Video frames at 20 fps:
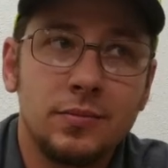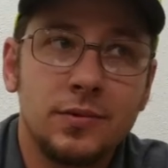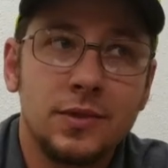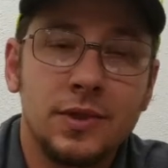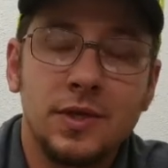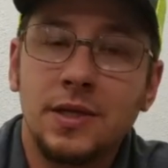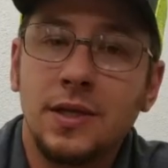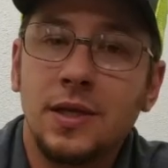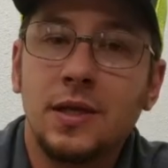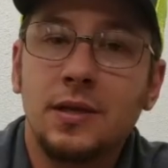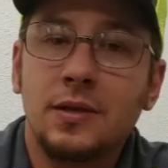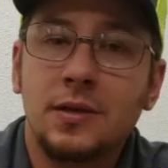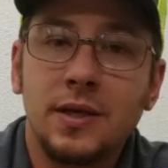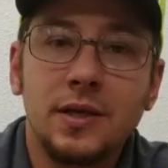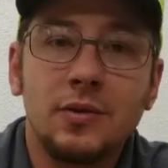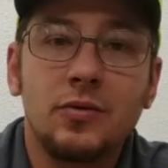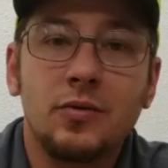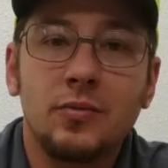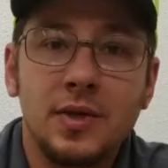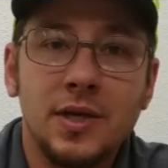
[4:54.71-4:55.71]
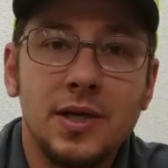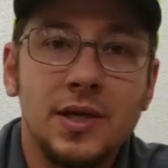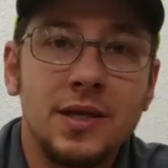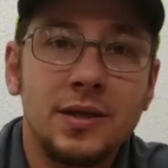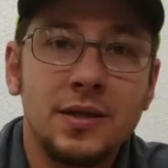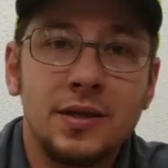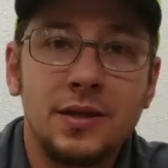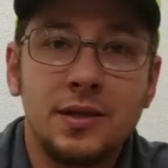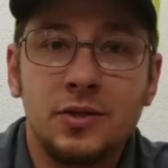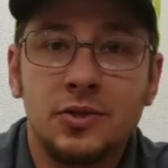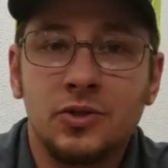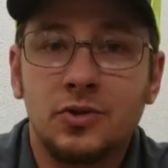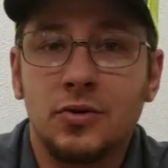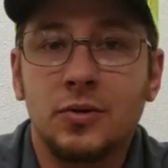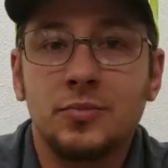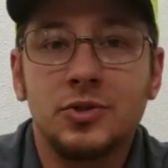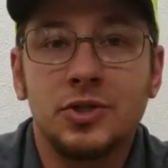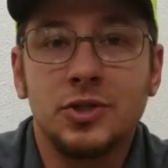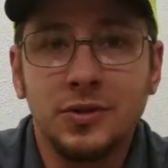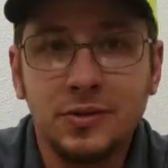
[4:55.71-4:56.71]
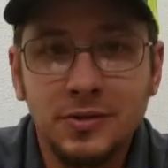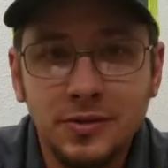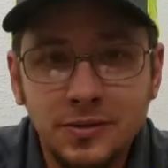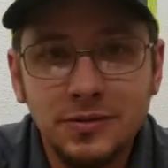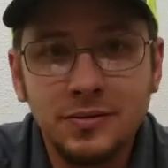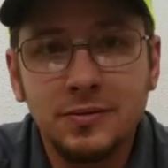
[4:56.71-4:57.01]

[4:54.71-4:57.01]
The link will be in the description.